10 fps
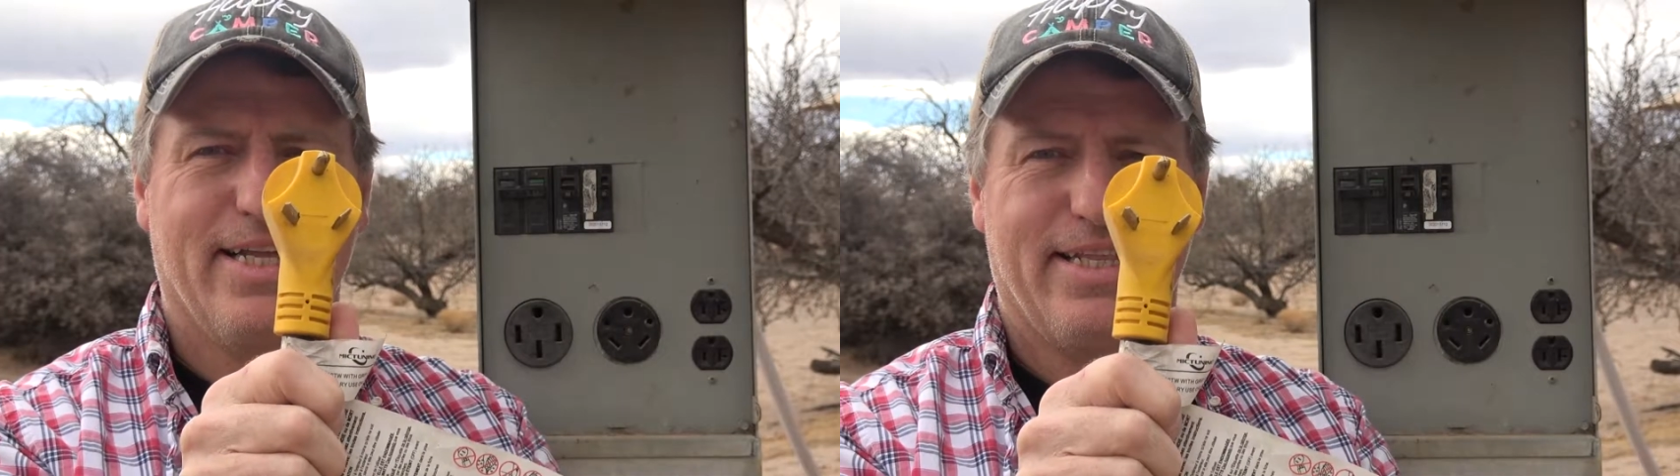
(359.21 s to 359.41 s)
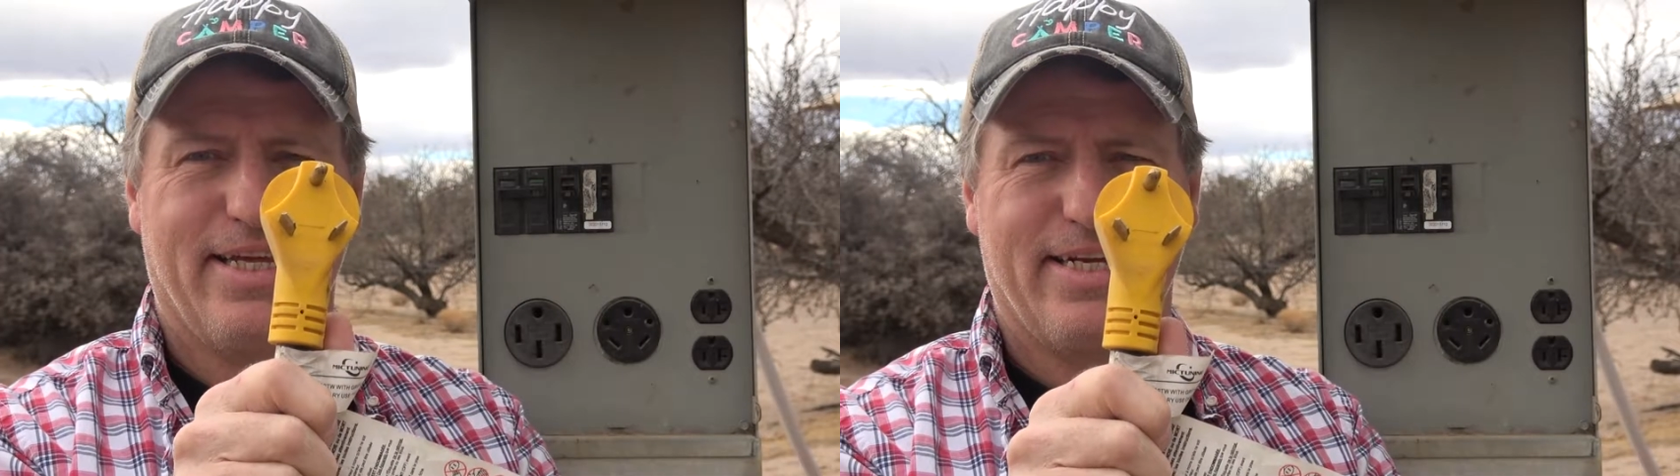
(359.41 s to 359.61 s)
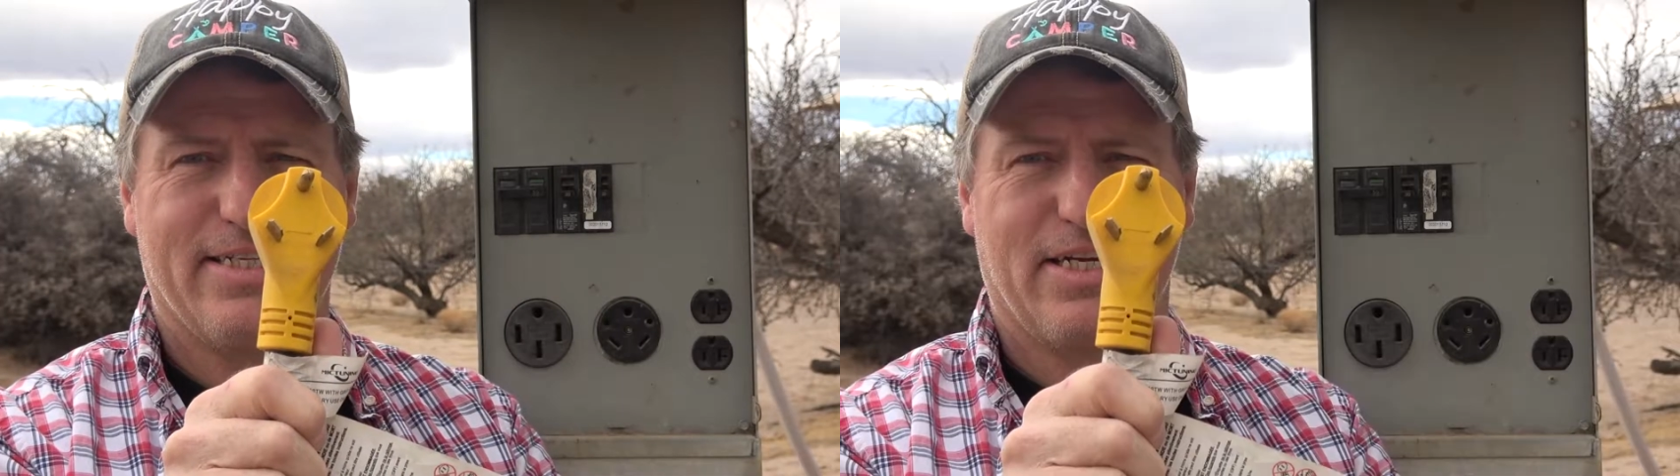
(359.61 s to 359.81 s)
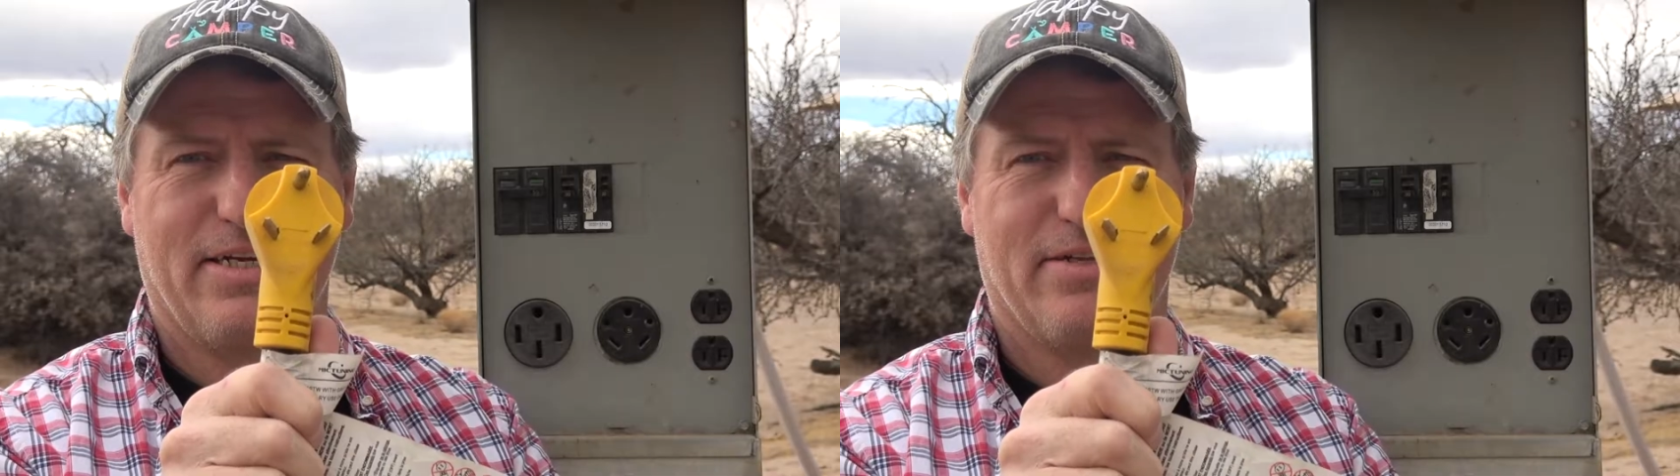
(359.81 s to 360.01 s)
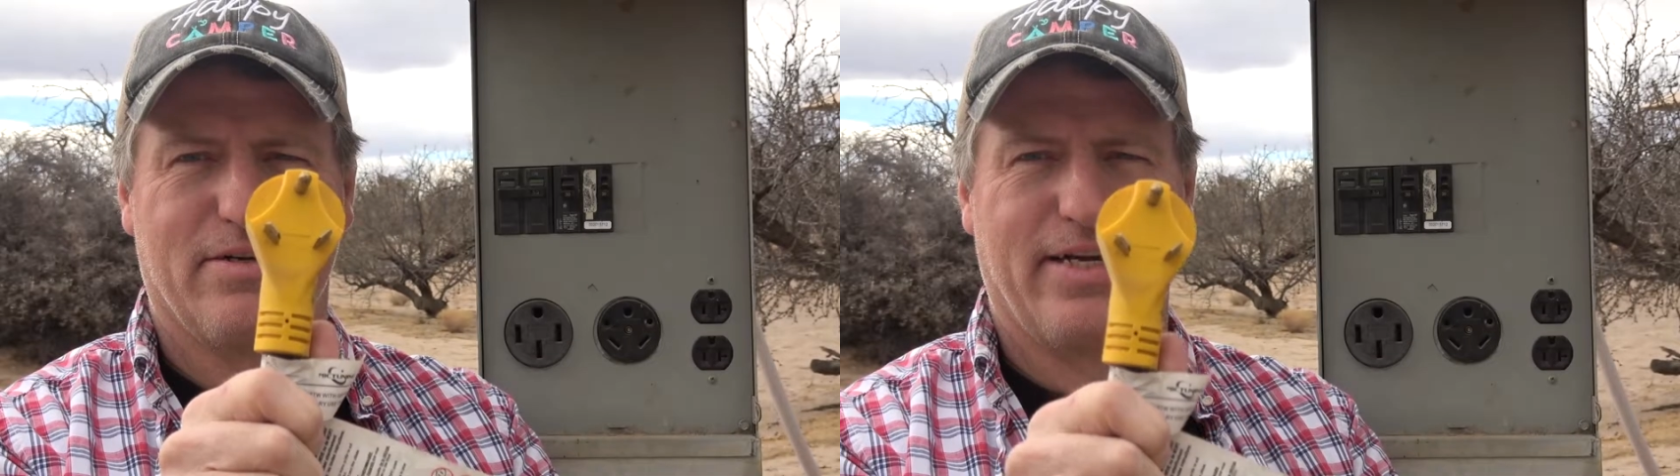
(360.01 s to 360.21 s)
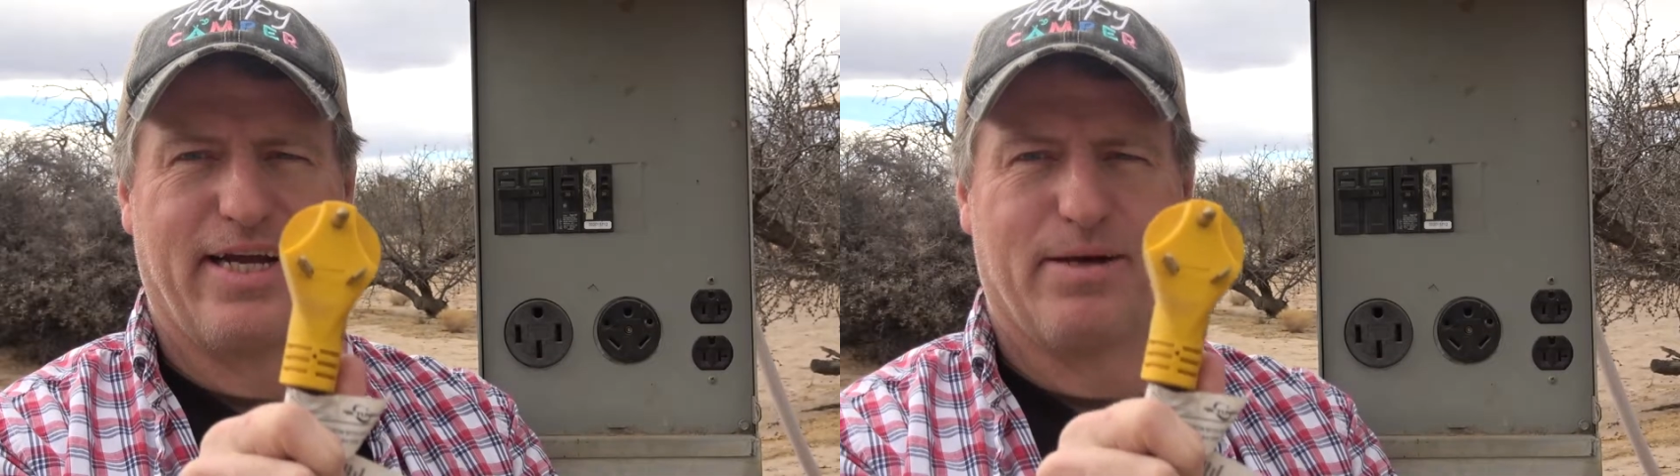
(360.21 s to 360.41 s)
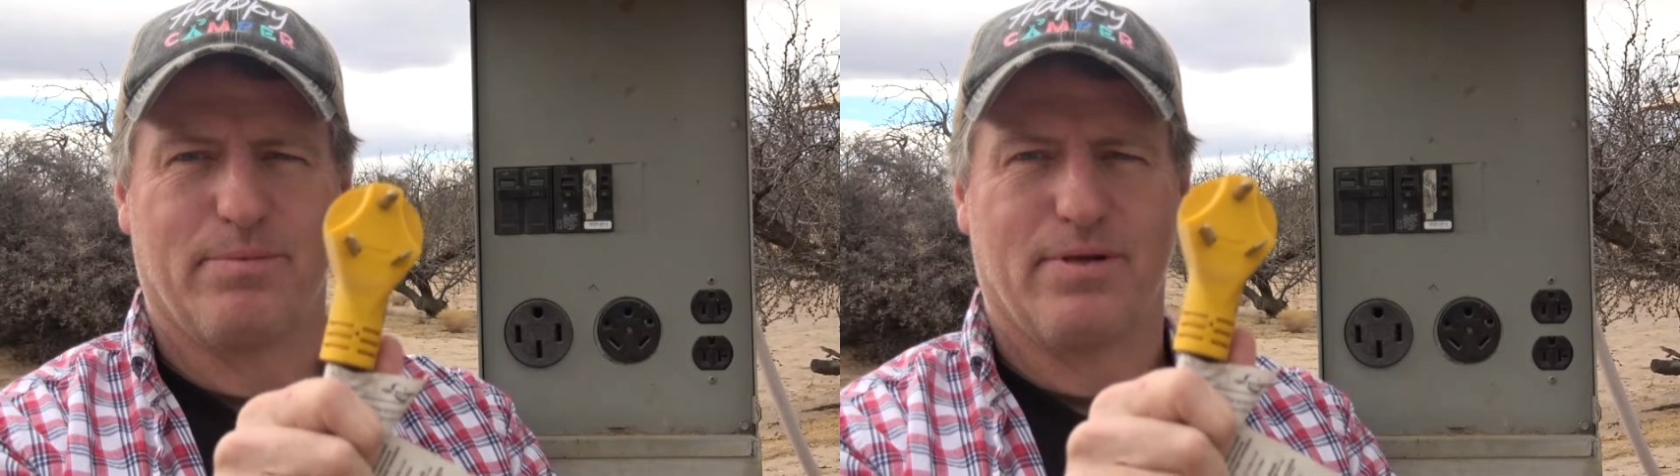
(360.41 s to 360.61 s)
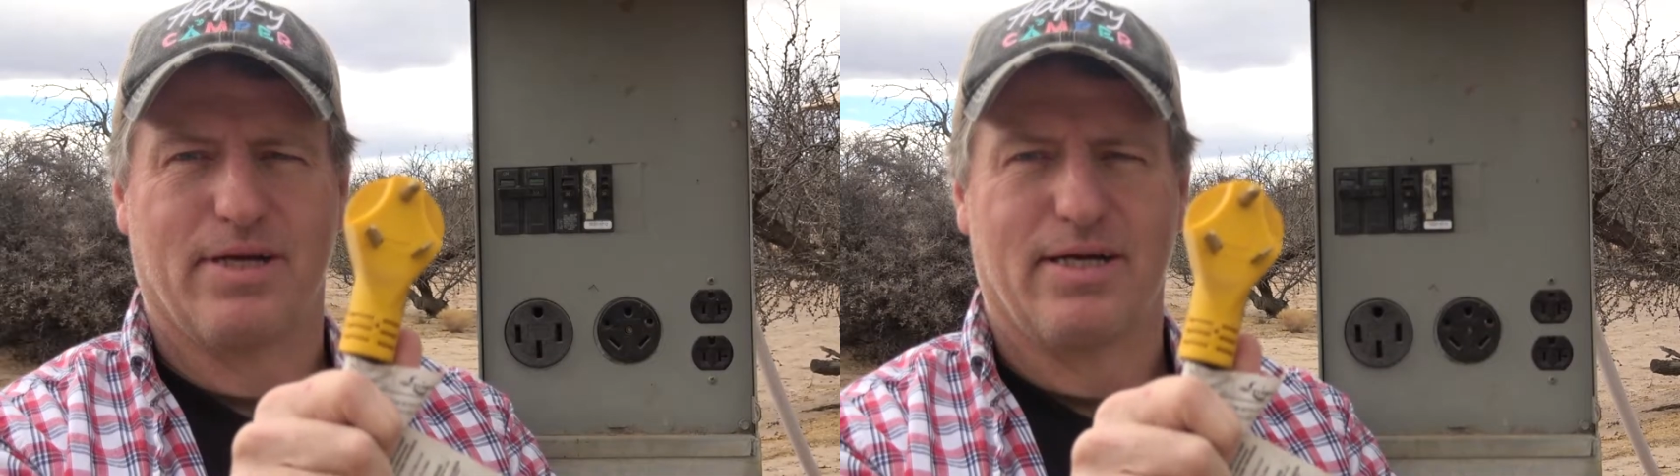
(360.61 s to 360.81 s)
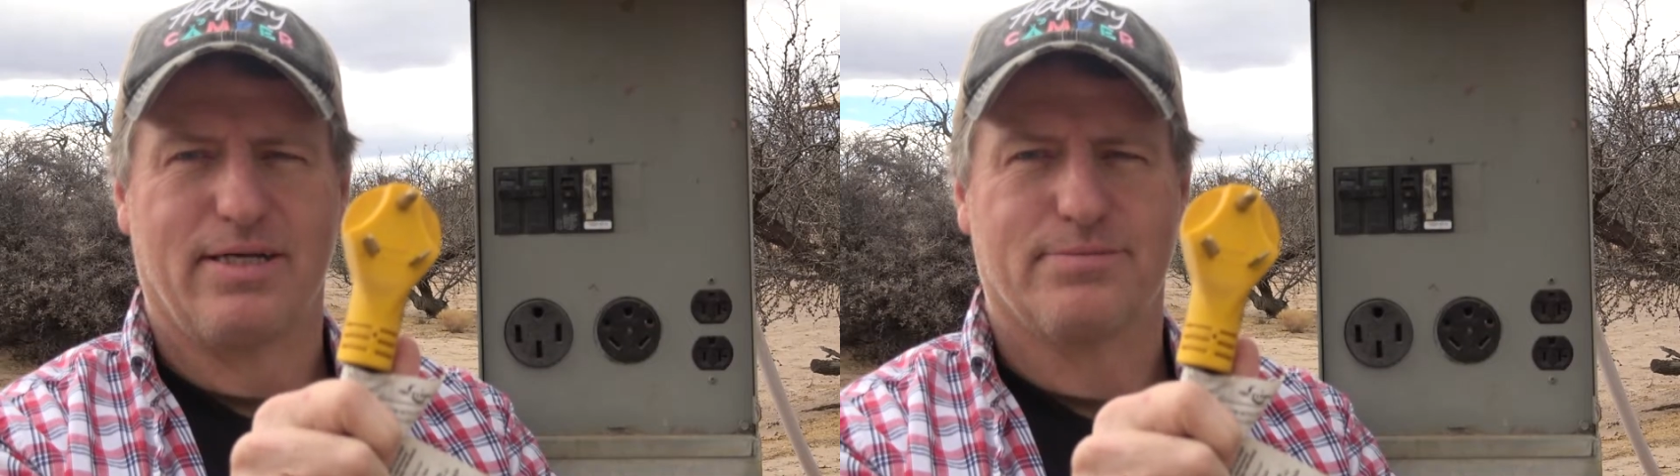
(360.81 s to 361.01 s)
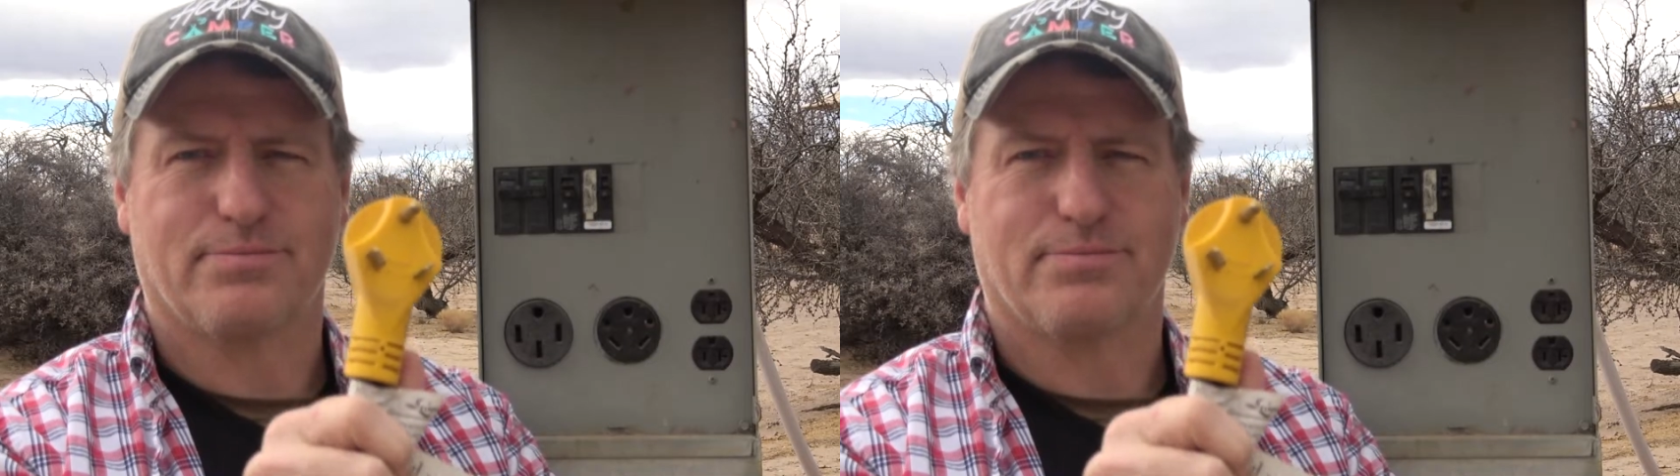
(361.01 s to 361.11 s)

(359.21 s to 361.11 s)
that is a 30 amp plug.